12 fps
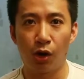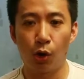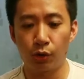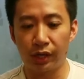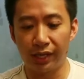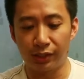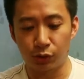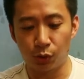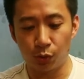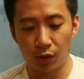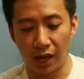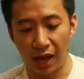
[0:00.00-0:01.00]
Okay,
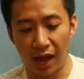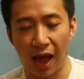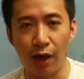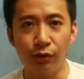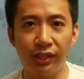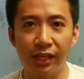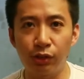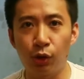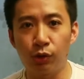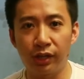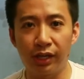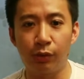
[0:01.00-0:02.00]
so how did I
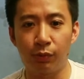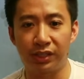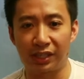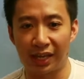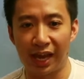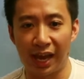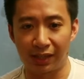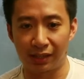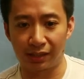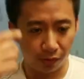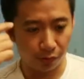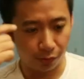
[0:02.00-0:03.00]
know that it was a cat?